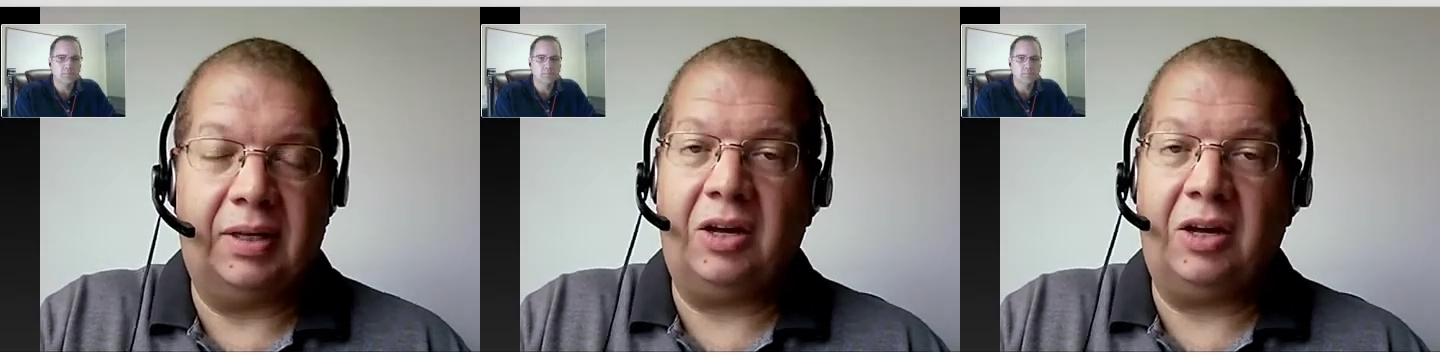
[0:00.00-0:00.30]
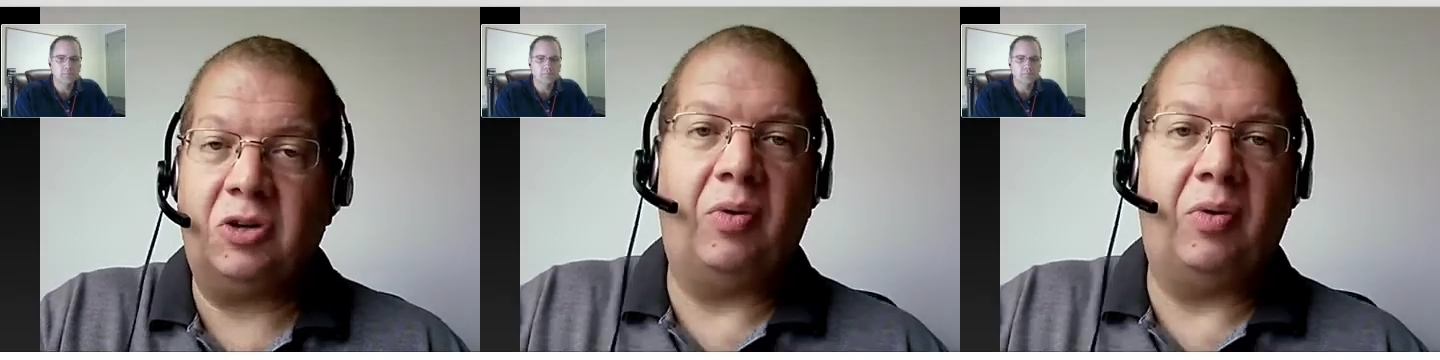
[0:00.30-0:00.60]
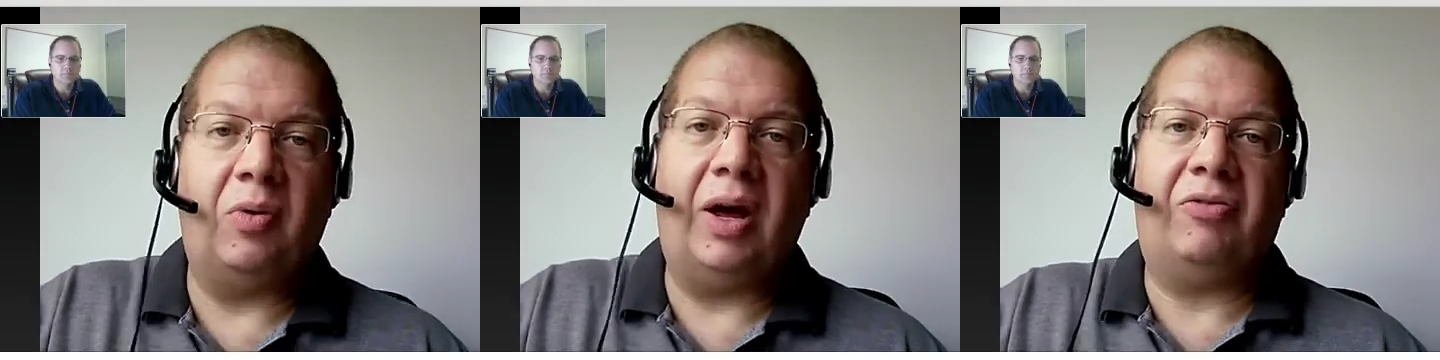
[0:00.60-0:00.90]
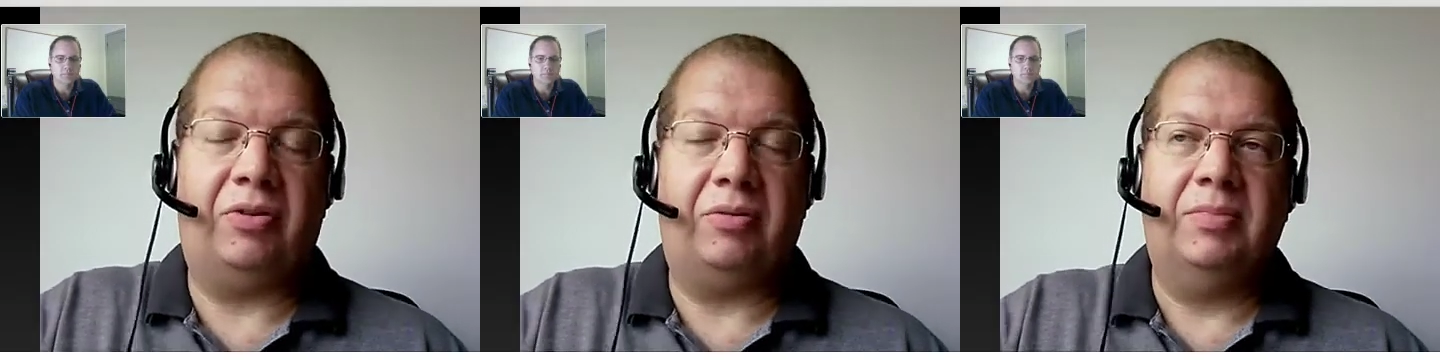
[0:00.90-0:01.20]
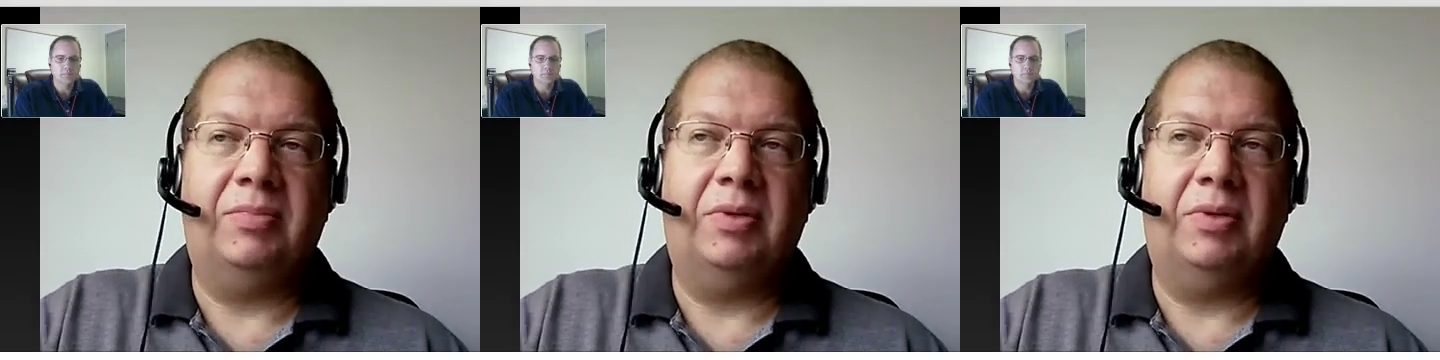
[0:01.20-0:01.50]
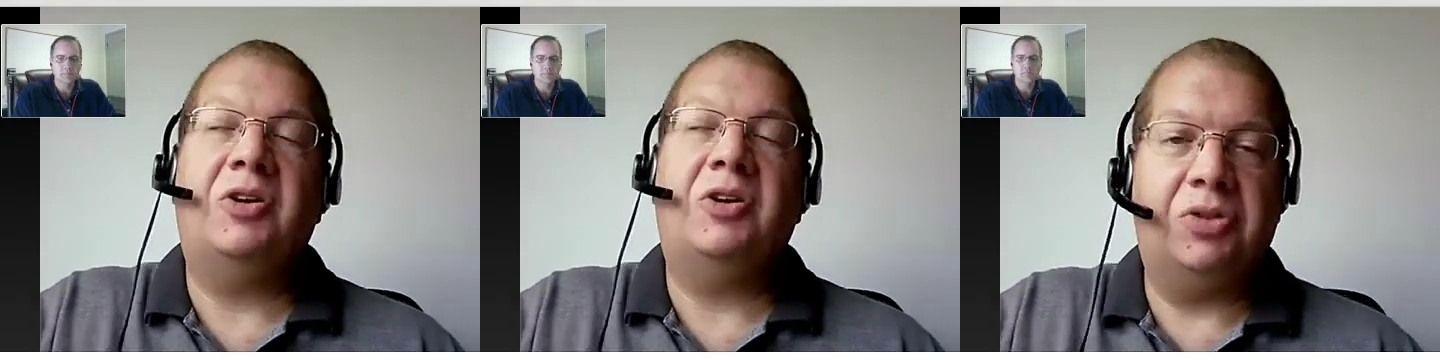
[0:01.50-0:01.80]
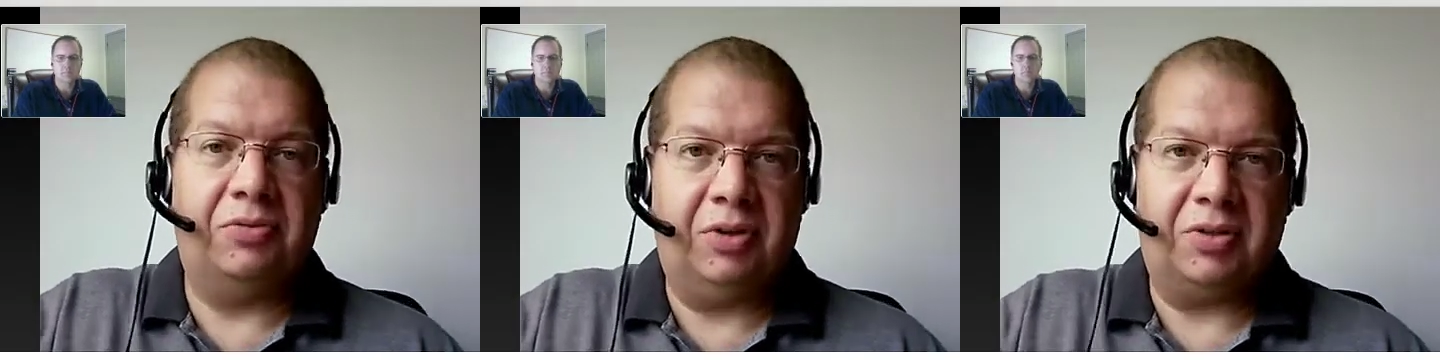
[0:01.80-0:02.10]
Ginkgo's been around for
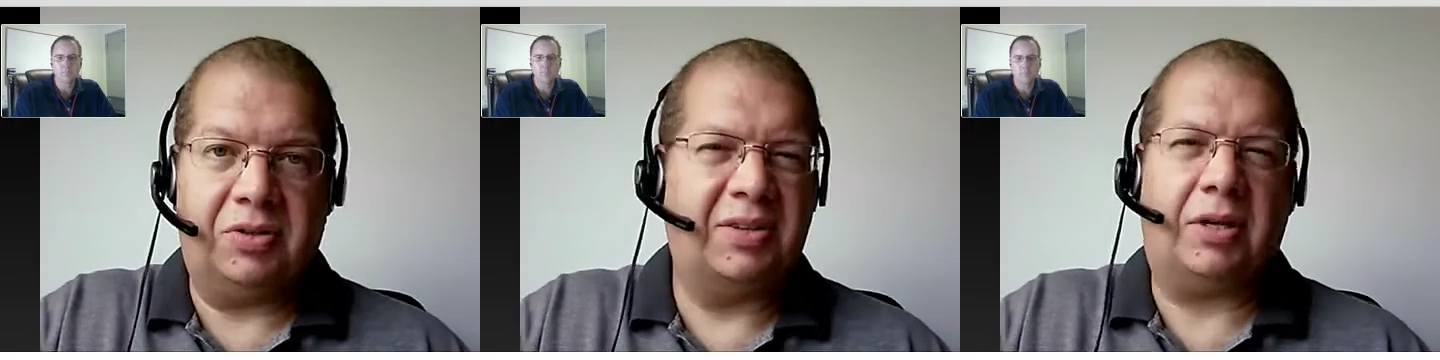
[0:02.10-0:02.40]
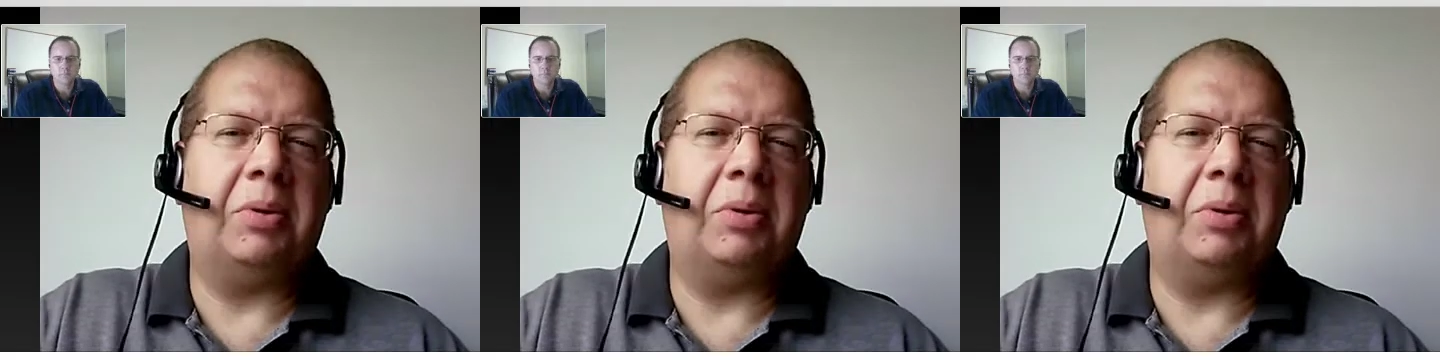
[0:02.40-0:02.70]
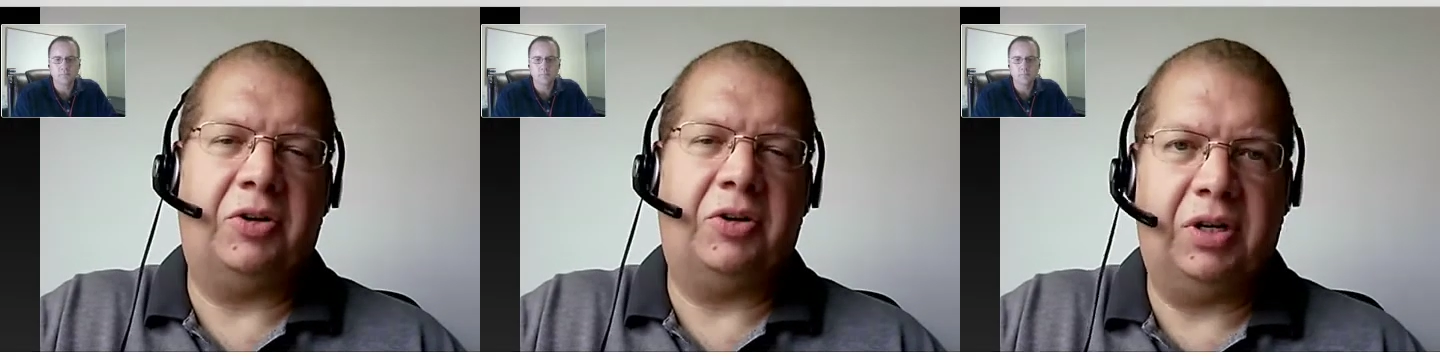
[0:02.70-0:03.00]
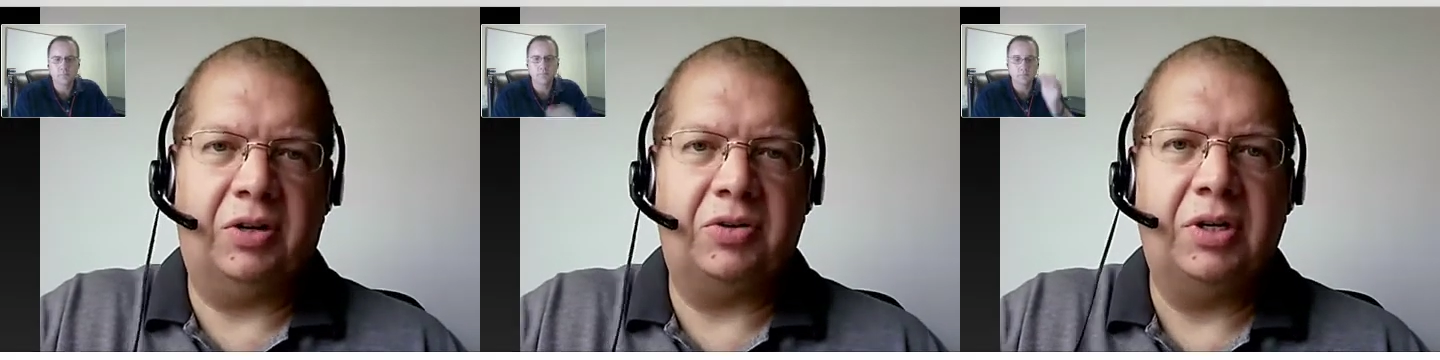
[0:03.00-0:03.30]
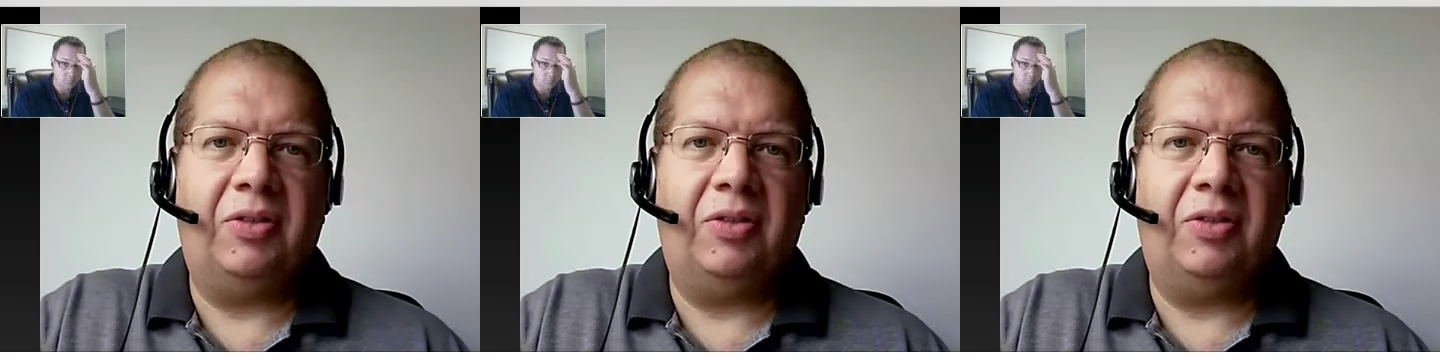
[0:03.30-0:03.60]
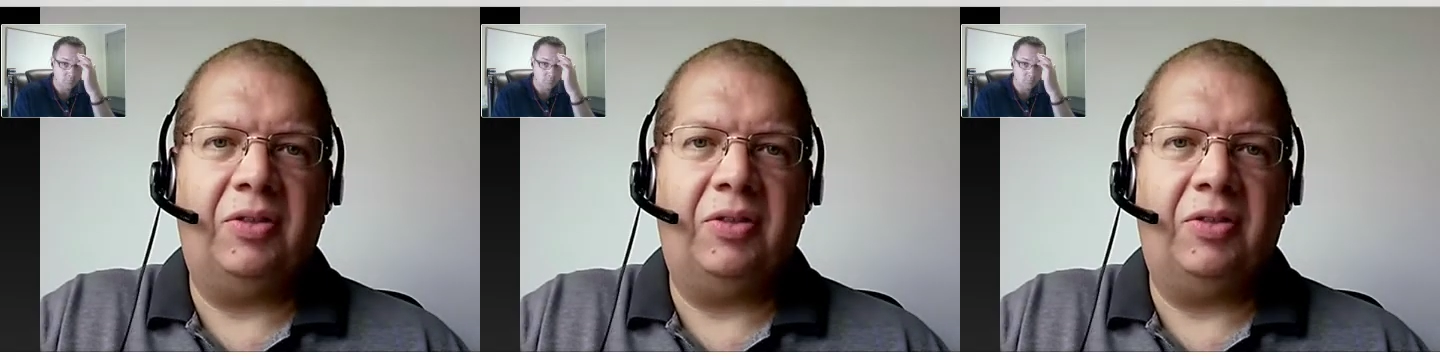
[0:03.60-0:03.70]
hundreds of years, at least a couple of hundred years,